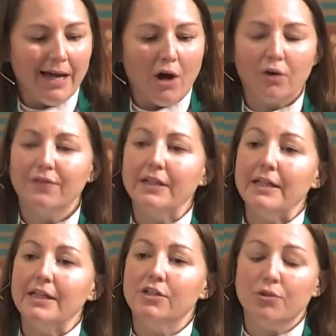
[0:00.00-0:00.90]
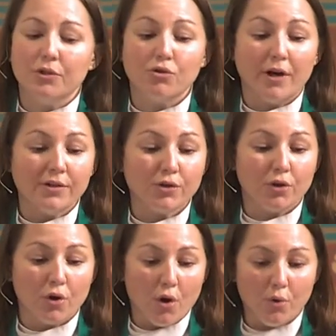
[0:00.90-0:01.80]
out of a need to address
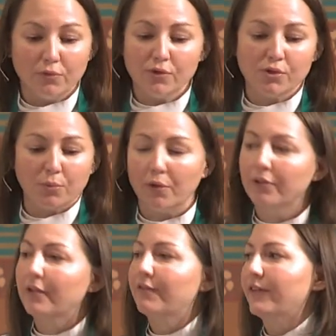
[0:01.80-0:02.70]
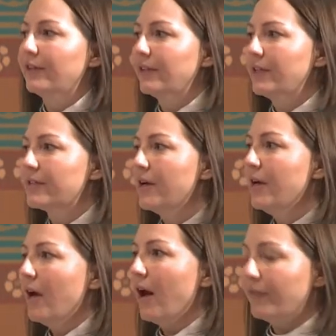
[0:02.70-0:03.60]
her own swirling feelings
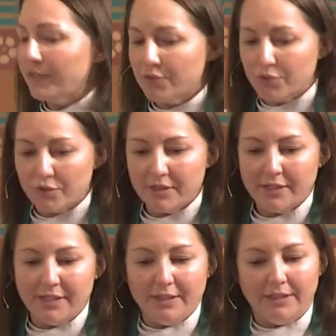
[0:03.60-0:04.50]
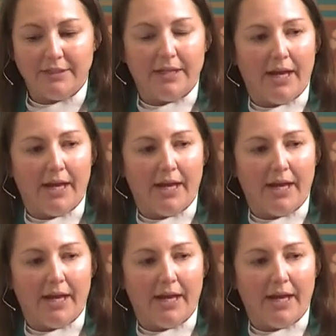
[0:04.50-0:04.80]
of uncertainty,